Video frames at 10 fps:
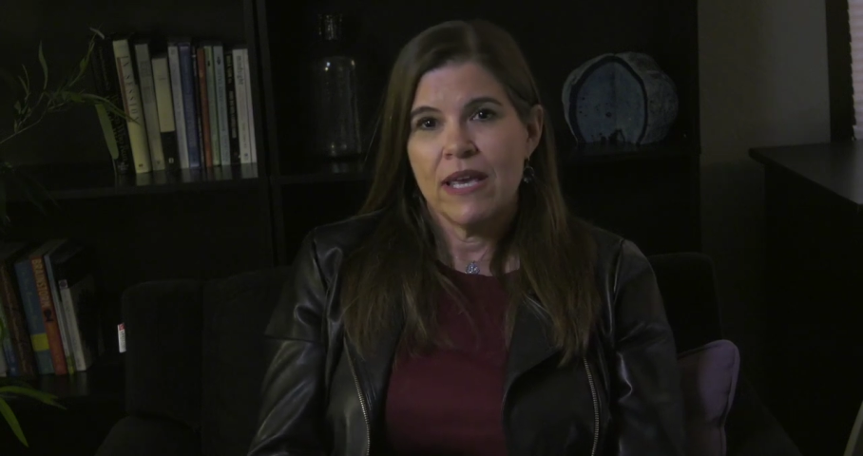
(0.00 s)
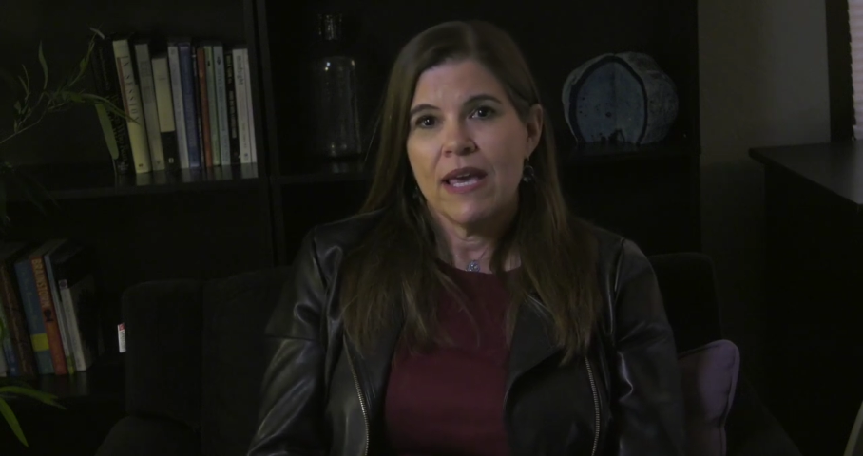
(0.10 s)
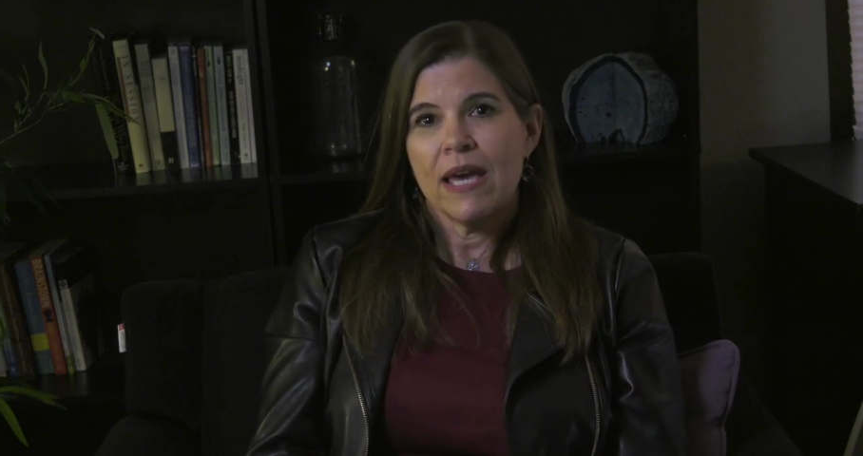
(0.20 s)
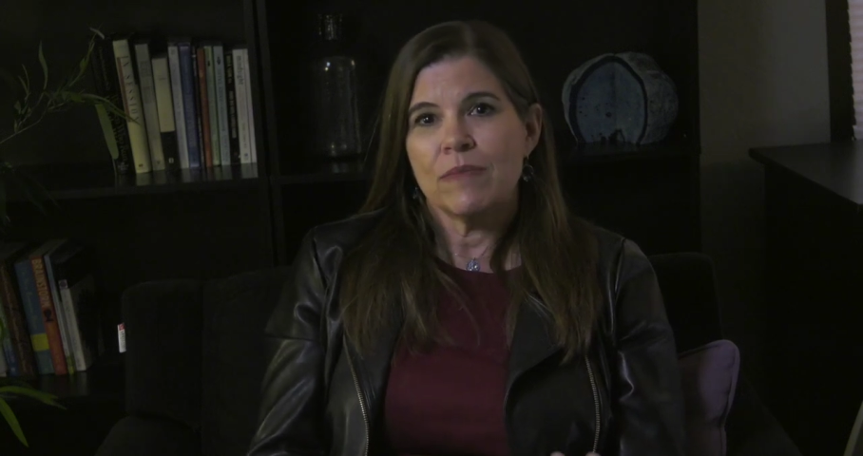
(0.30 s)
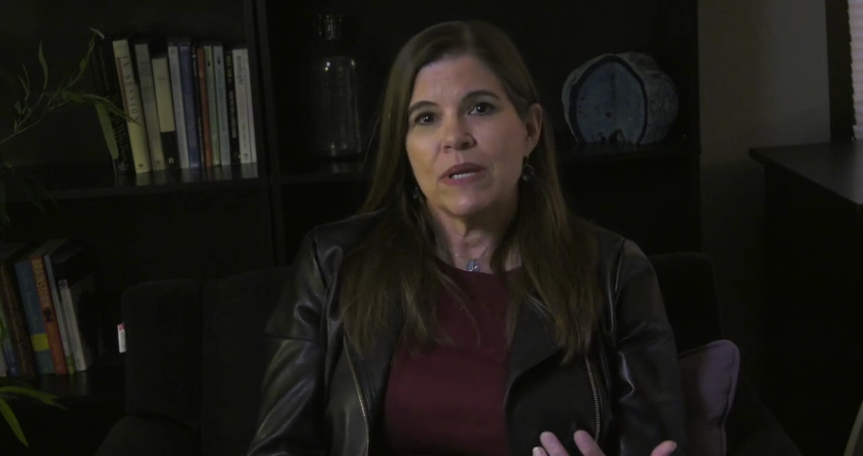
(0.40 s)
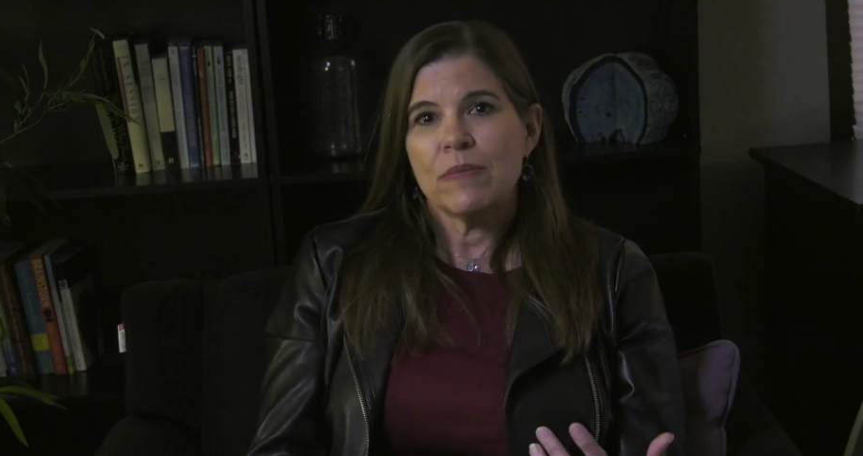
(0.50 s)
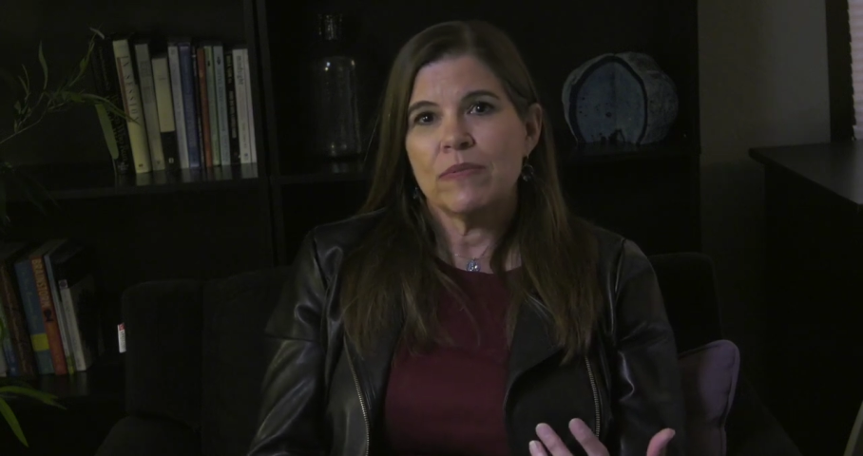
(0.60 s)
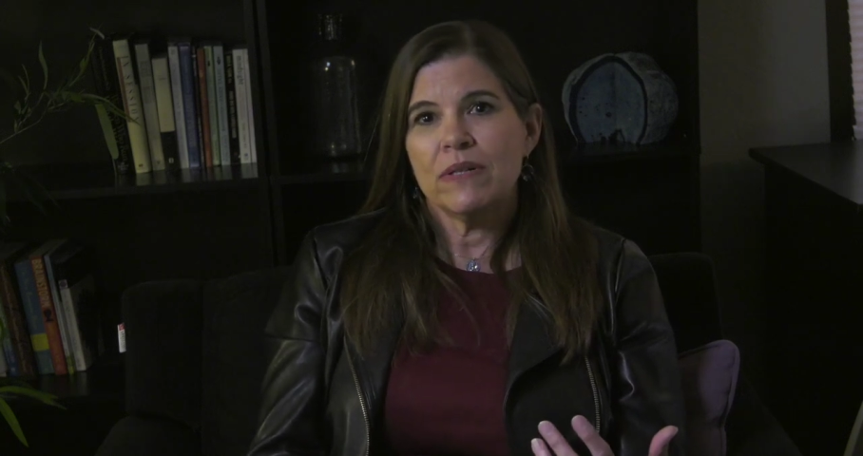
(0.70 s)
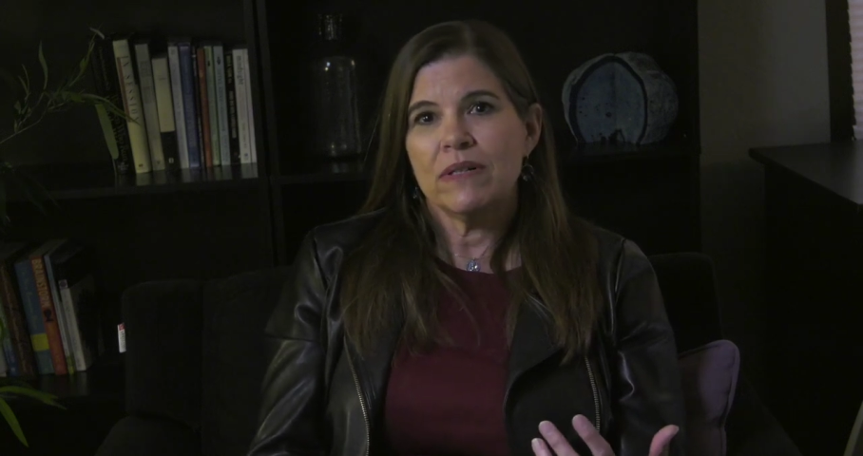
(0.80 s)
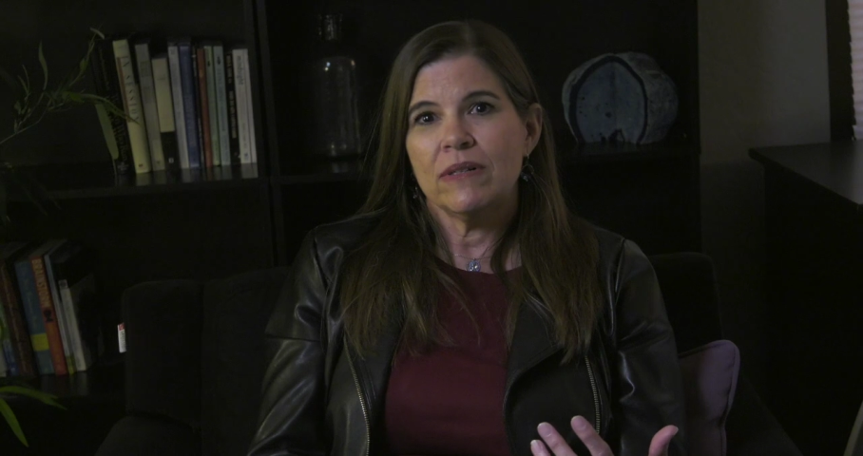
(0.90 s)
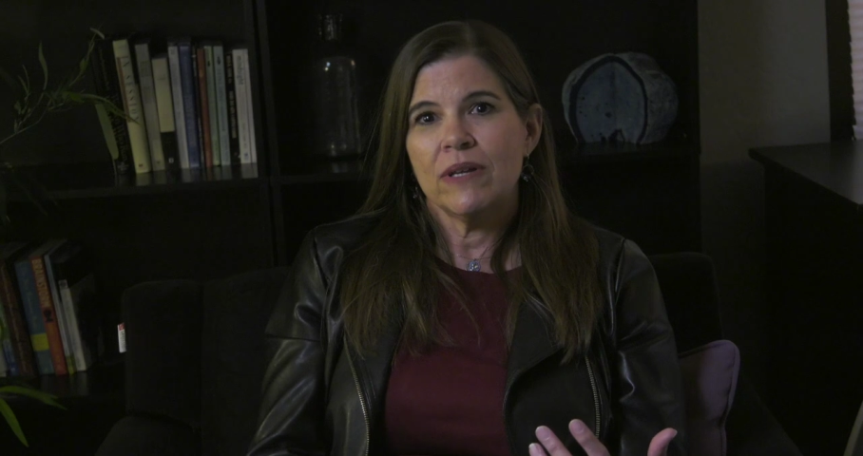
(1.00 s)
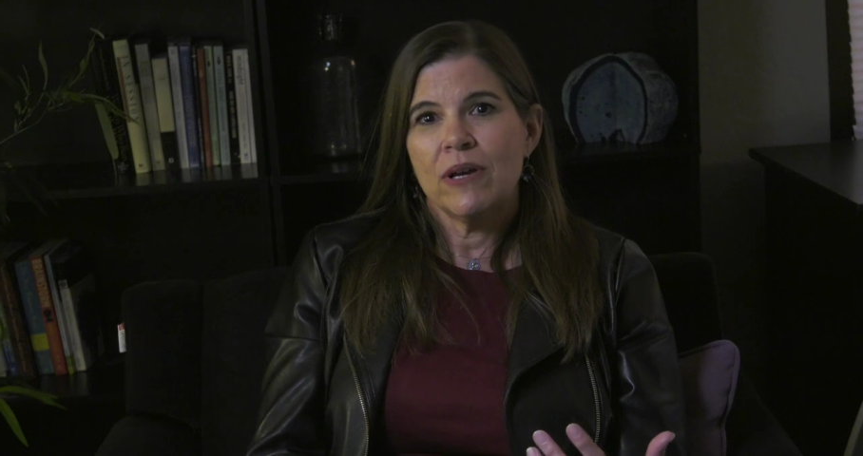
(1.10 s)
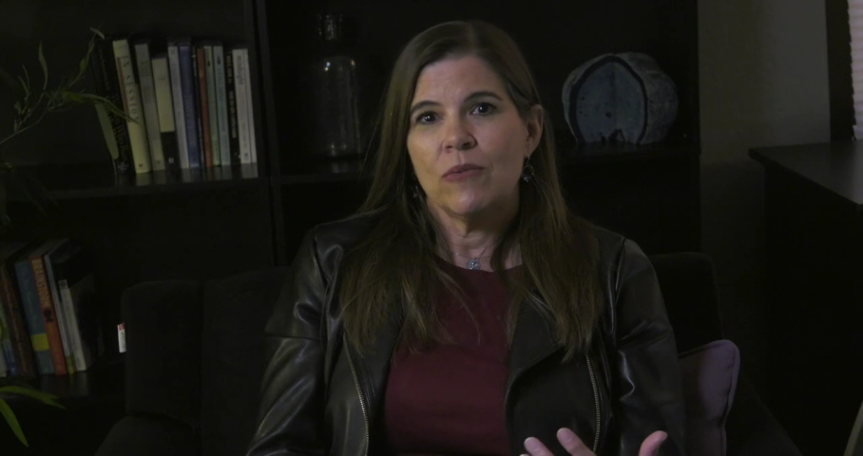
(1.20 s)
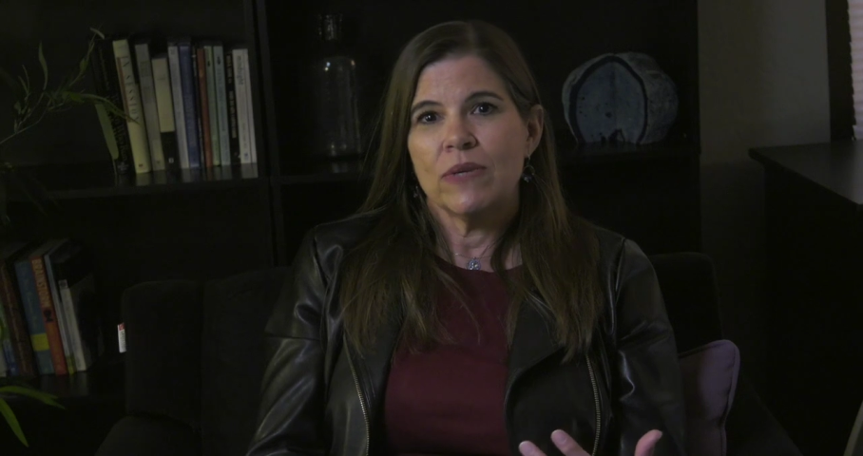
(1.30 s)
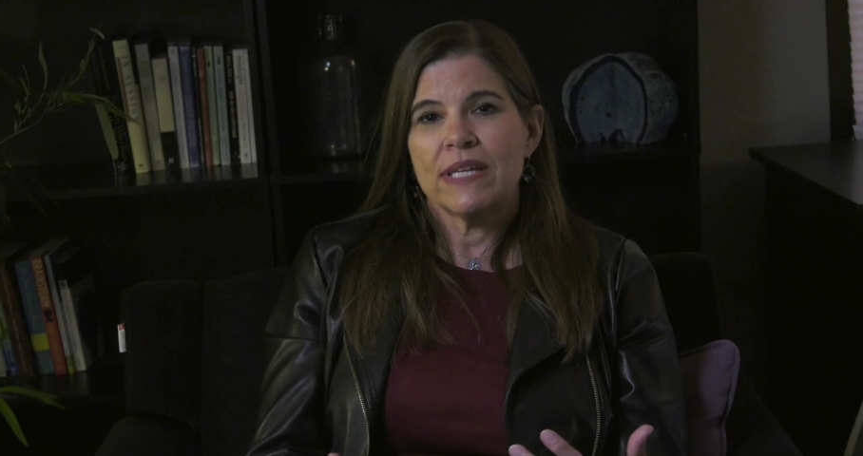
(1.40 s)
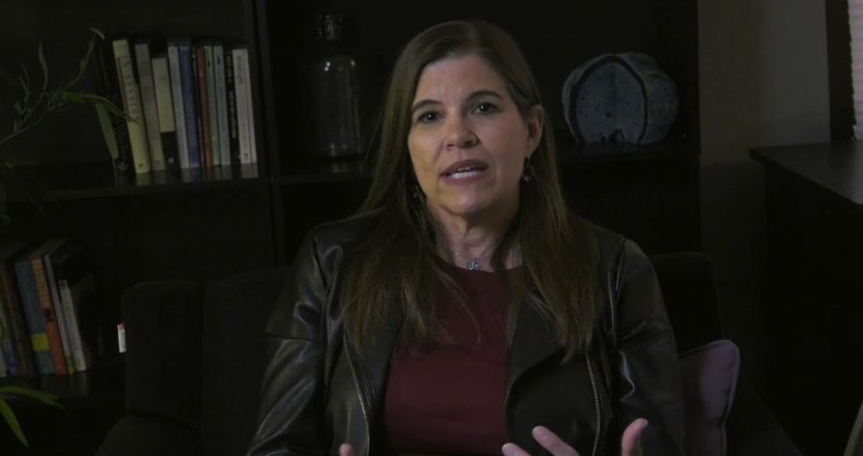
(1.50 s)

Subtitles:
and people would